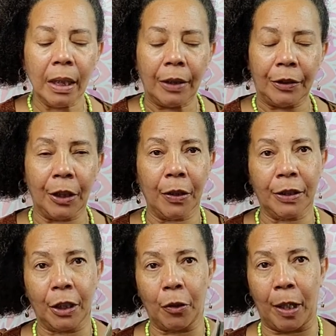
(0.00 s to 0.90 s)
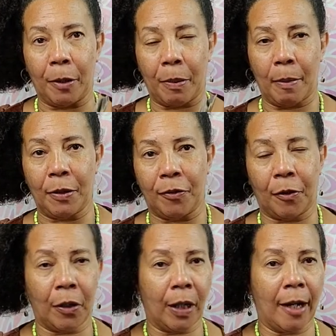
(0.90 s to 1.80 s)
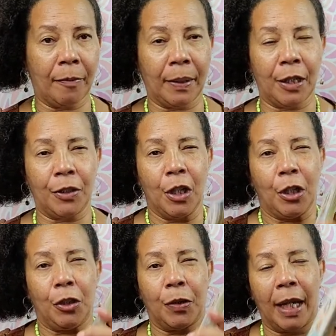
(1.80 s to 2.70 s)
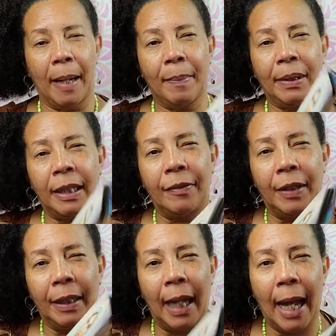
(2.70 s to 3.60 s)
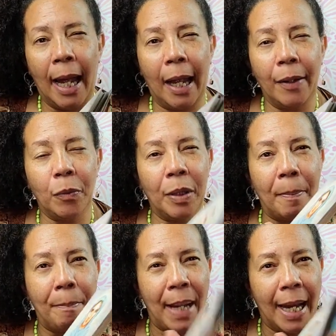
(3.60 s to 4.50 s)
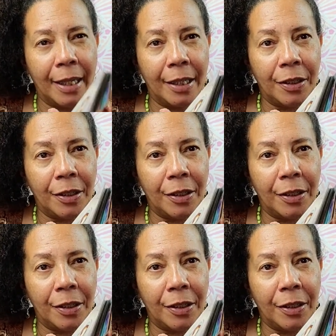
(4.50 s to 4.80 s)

there is a greater purpose for your life, because you can't believe that God would abandon